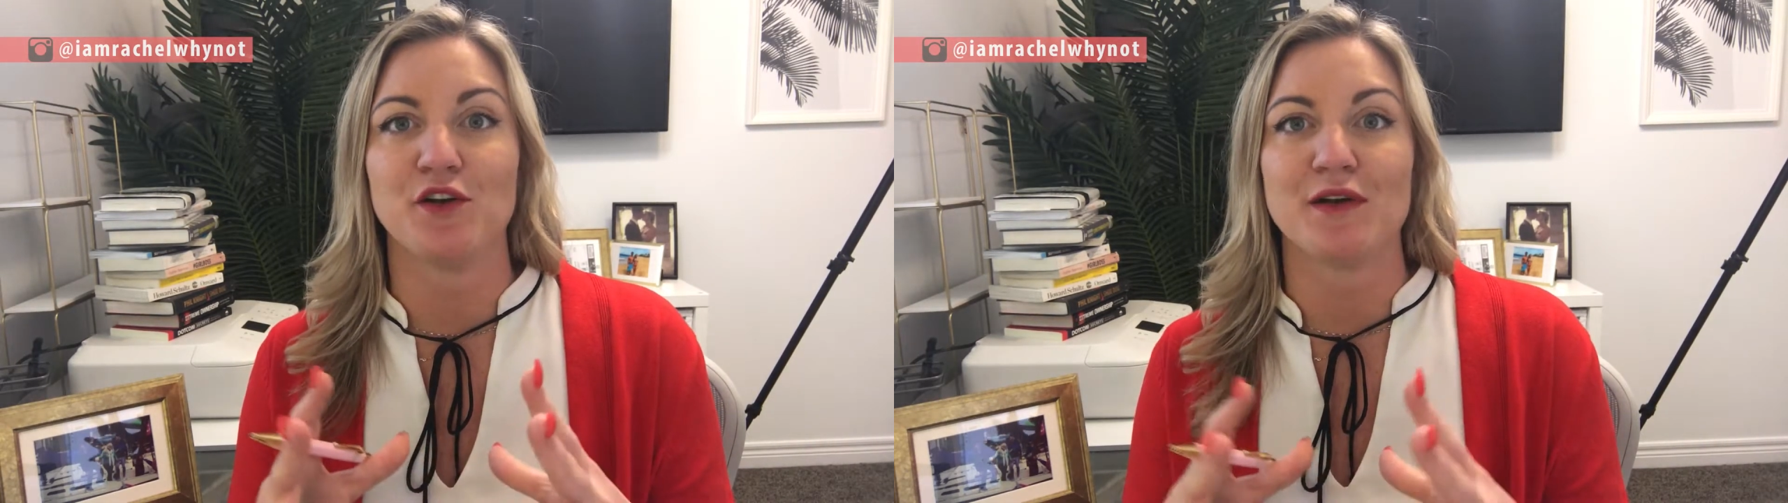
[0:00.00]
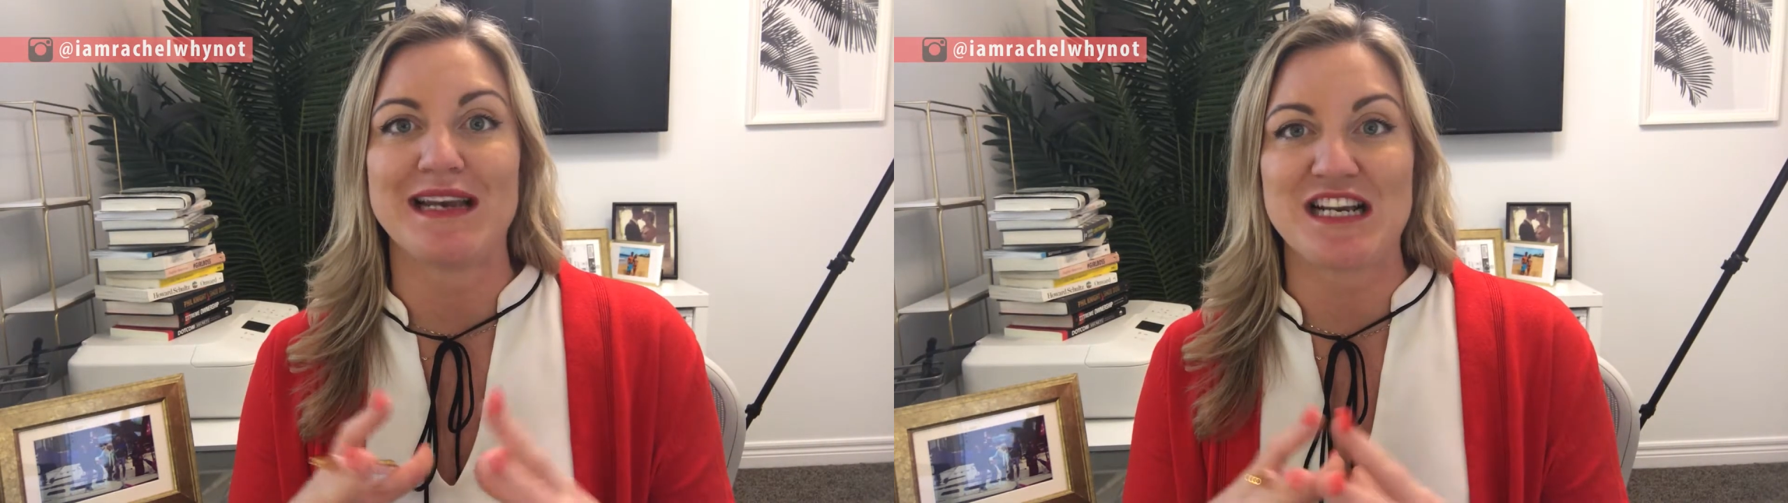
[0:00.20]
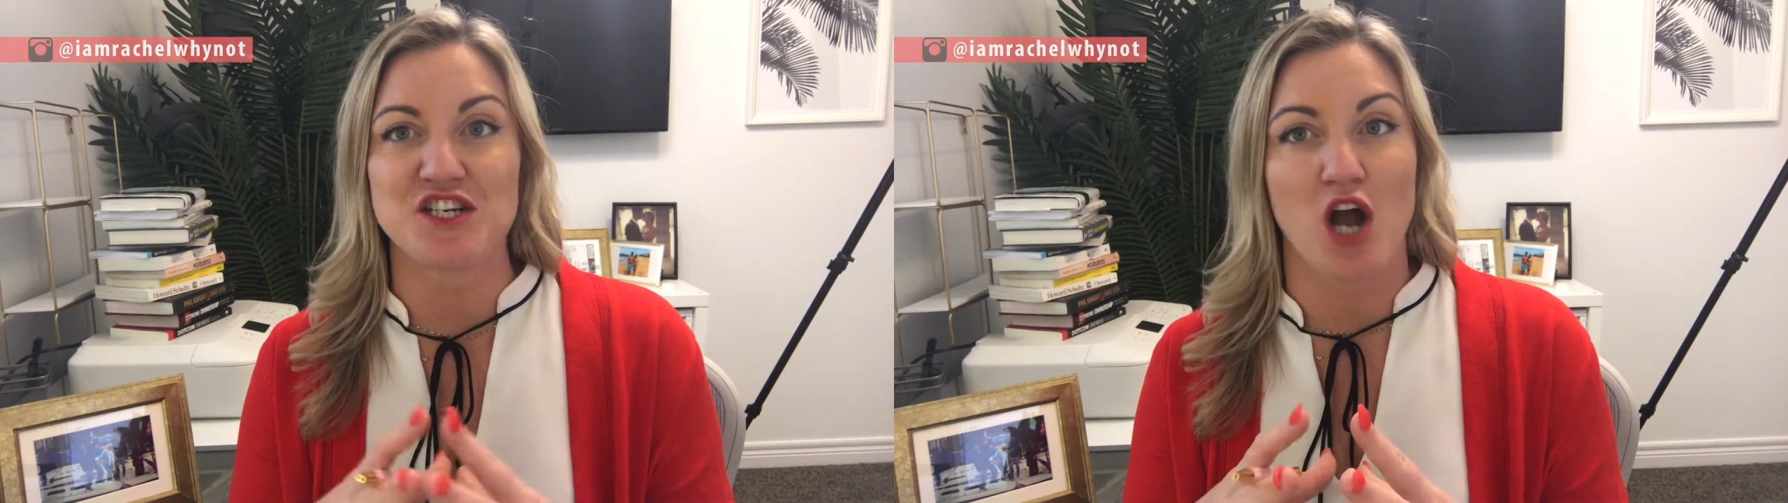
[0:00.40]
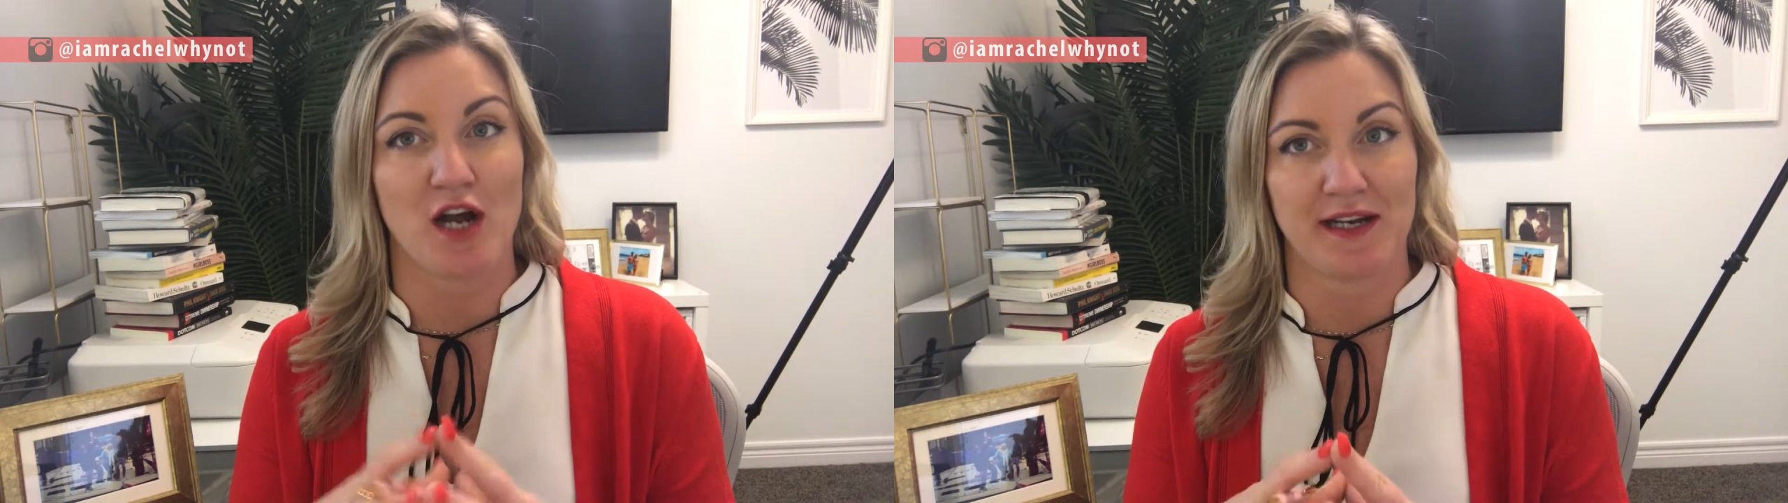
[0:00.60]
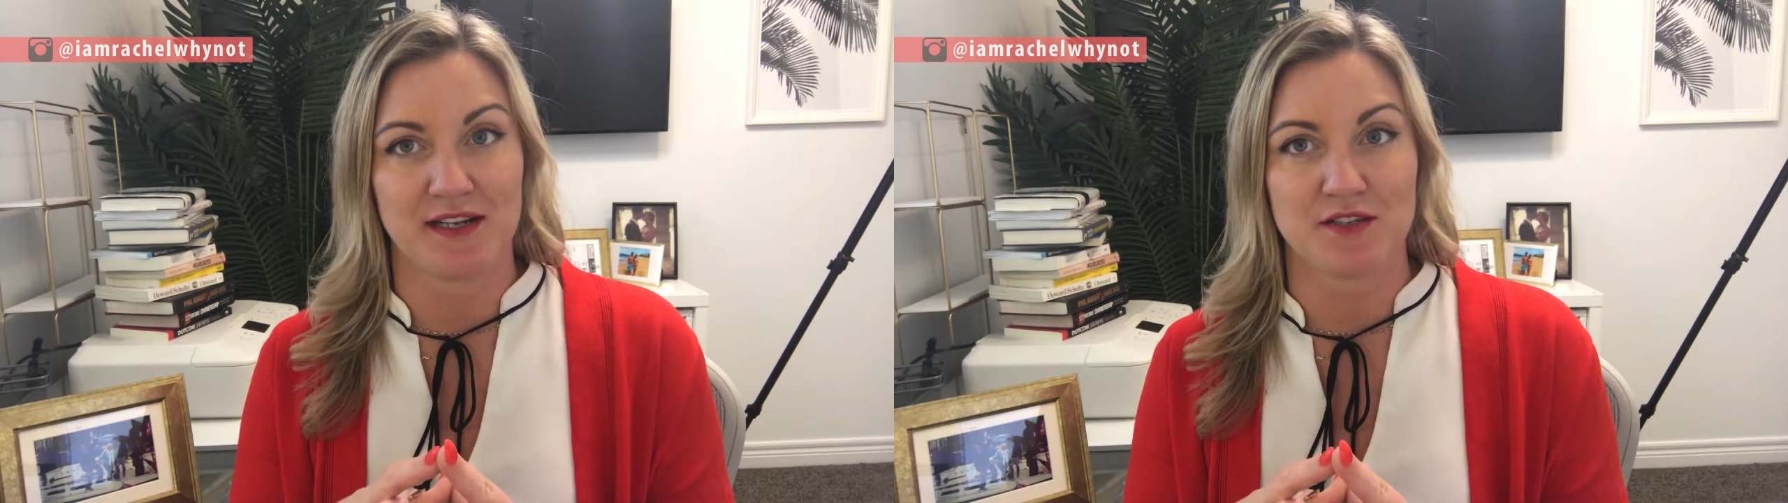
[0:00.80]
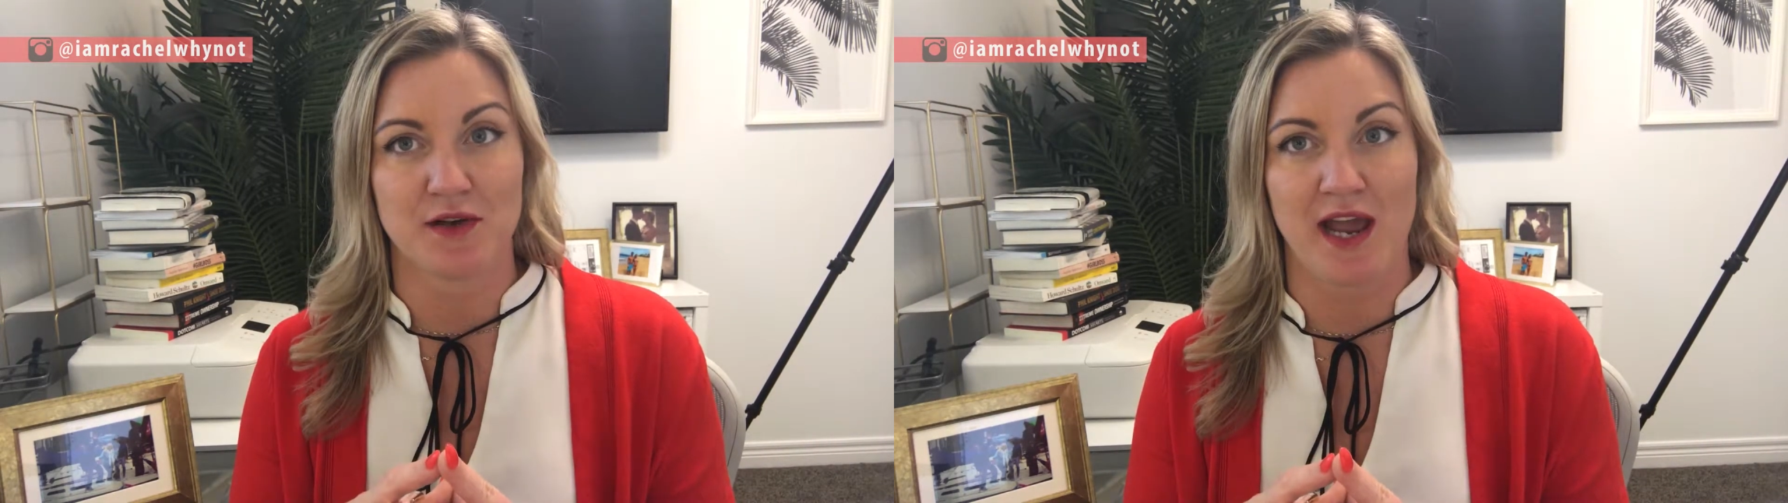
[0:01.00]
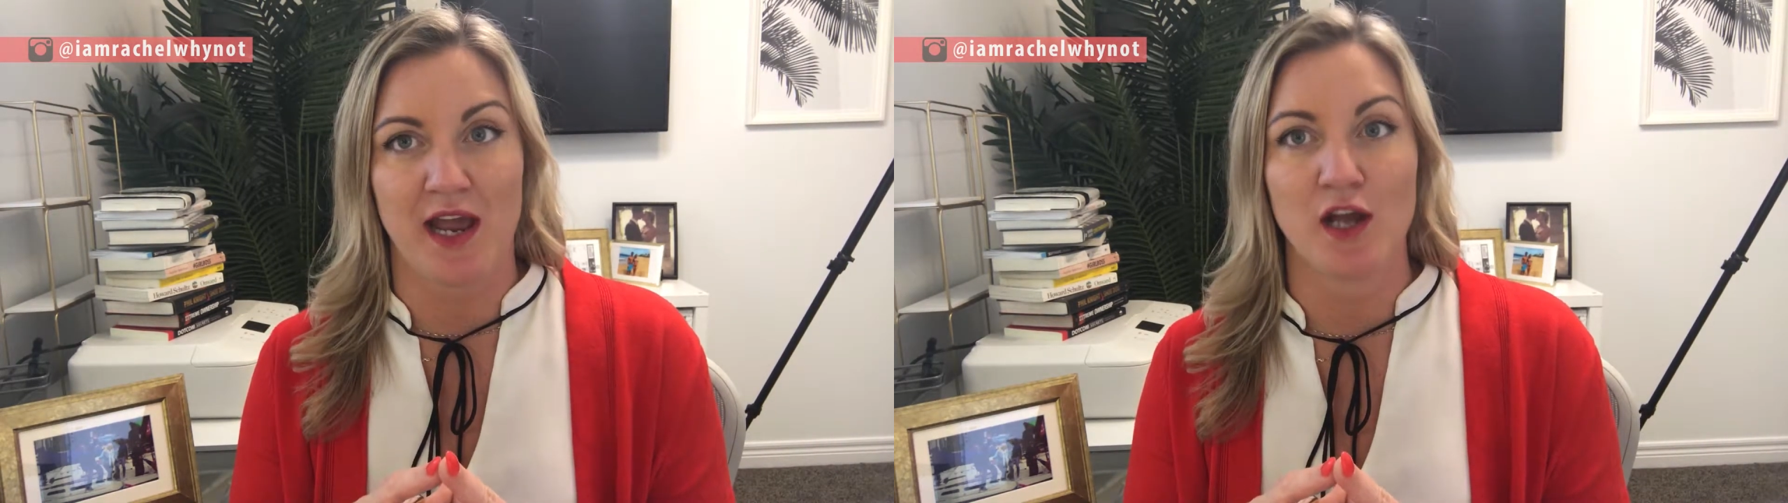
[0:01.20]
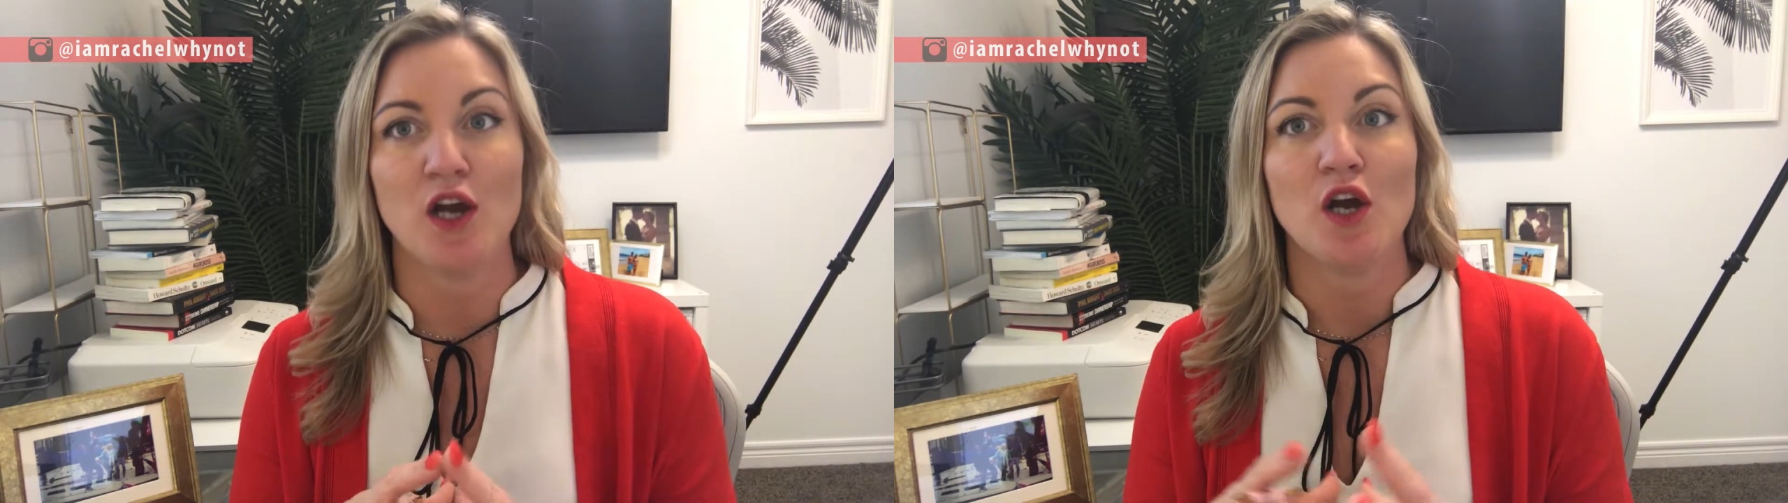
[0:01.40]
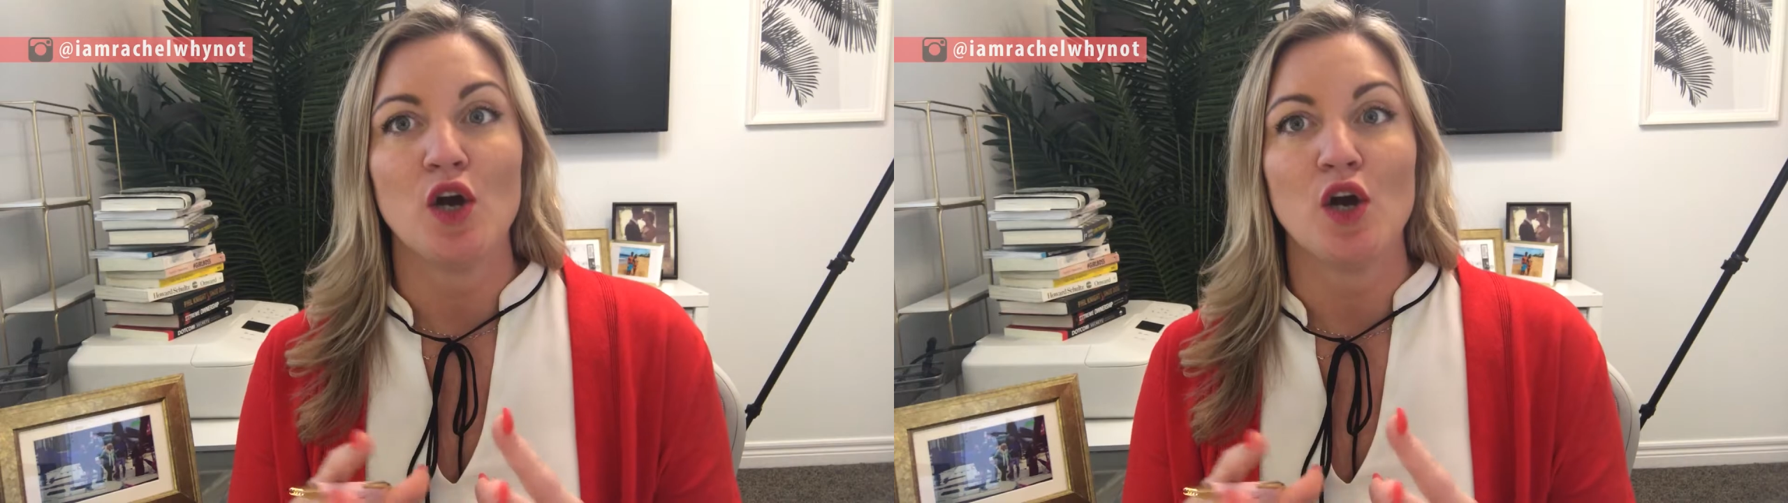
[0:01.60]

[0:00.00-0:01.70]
your niche audience, okay?